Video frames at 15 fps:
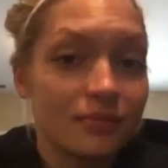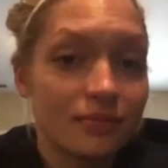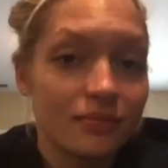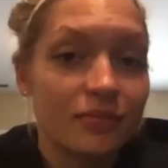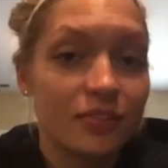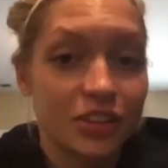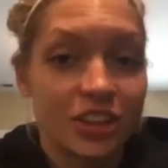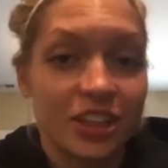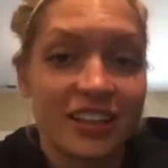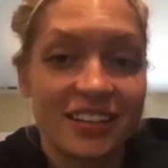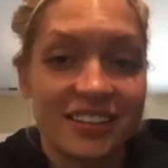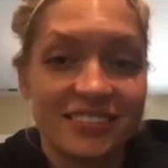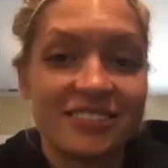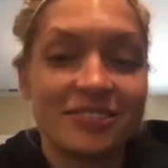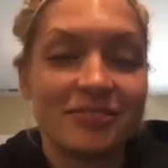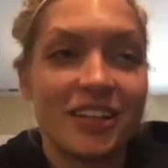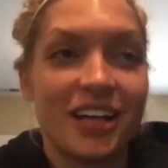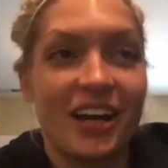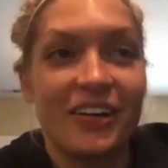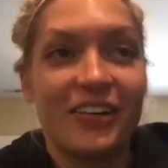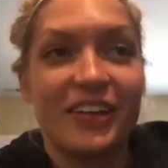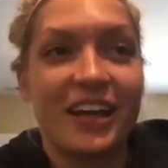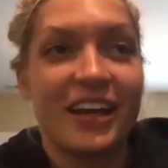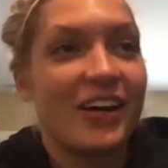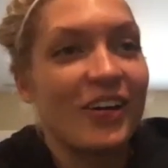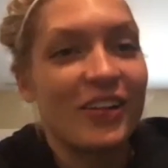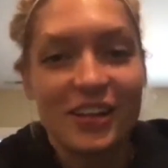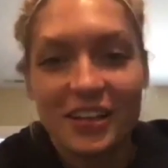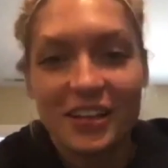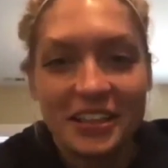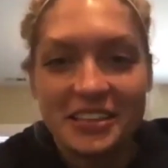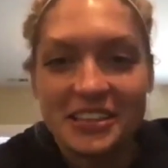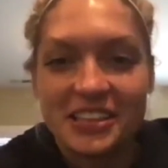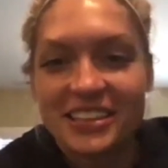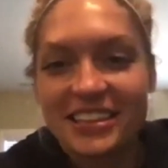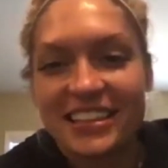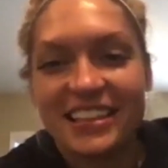For sure. I don't like all the attention.